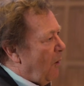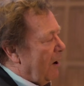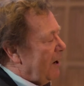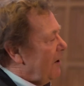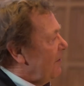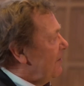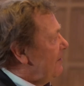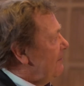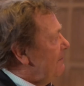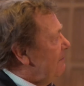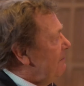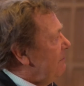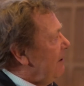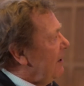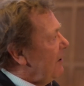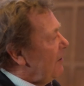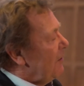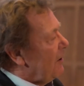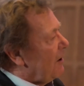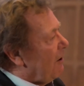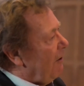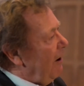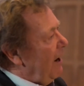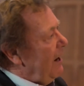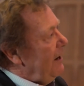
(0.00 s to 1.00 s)
One of
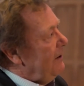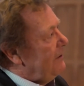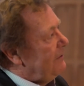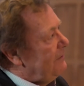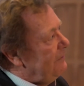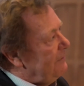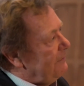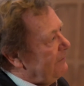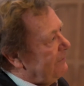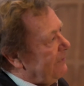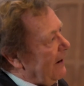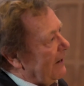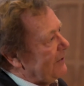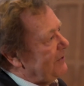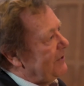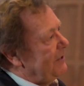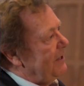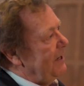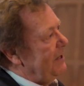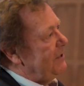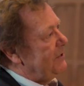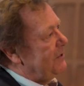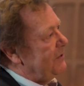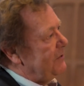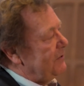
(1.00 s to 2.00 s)
the great
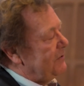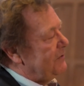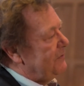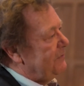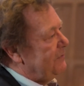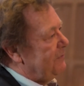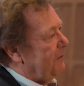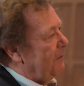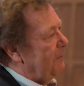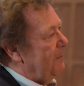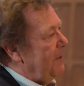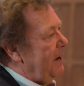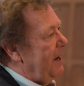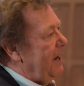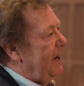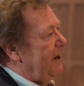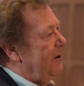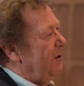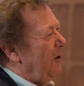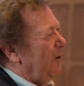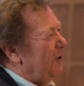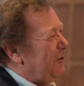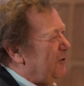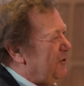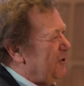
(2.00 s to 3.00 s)
fascinations for me,
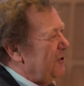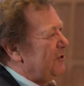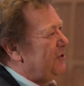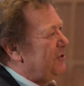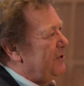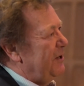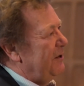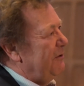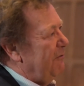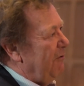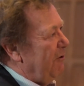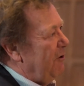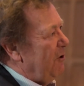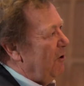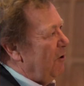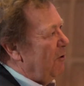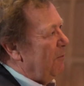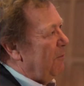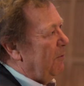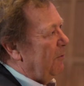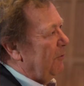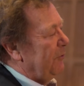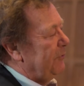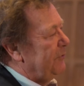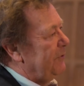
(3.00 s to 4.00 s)
not just in
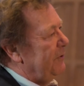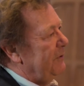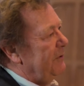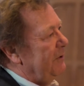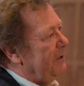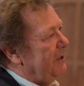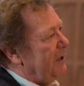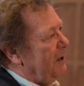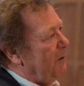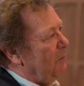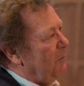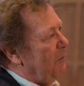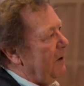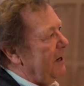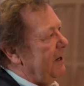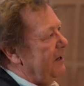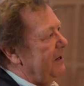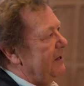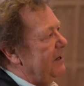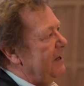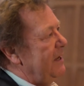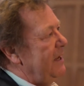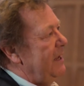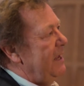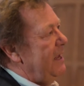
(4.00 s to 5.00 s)
renewables and in
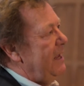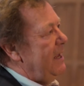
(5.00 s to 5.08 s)
wind,